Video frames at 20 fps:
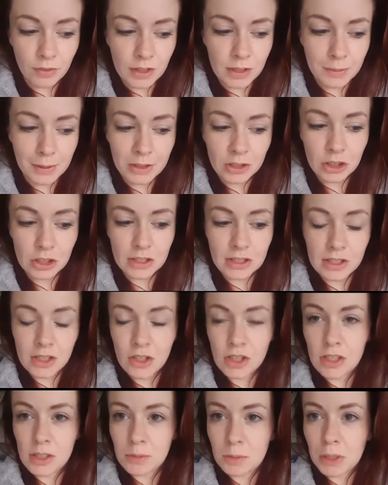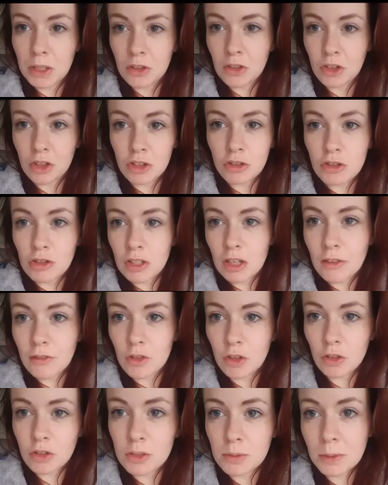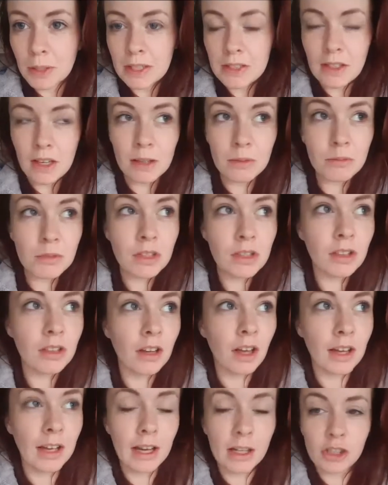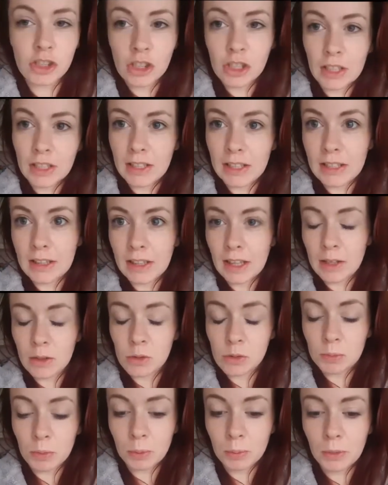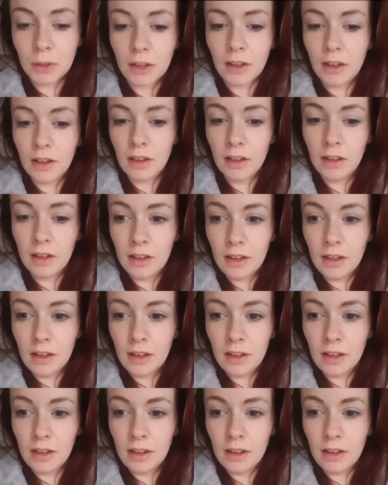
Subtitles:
especially since she's been in nursery and I've got spare time to like actually clean the house properly.